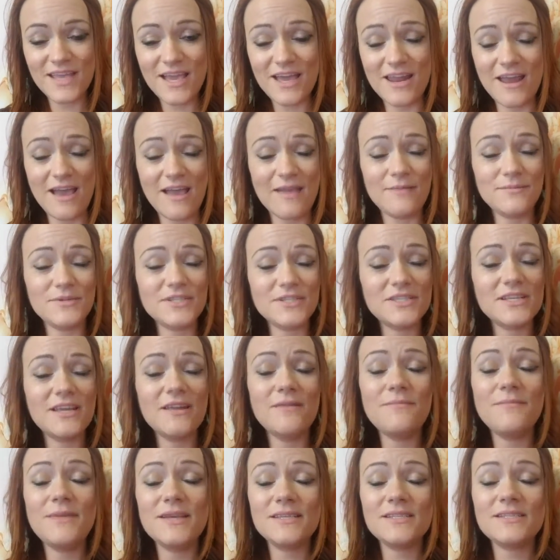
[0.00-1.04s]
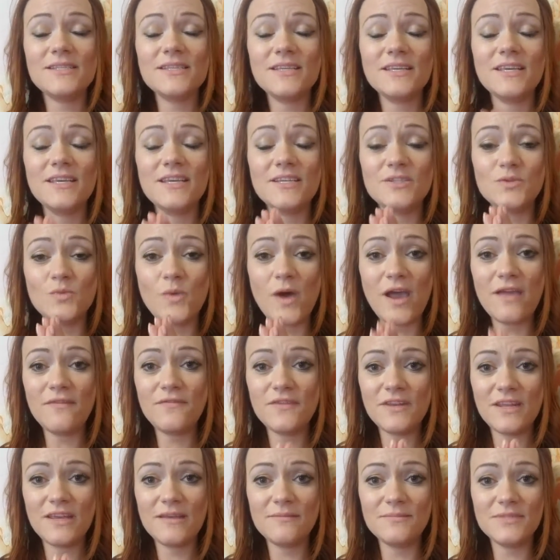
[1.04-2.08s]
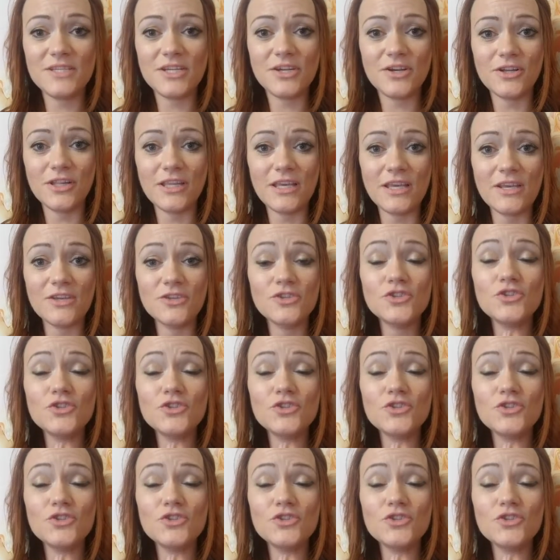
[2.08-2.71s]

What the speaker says: and I am just going to miss his wife and him dearly.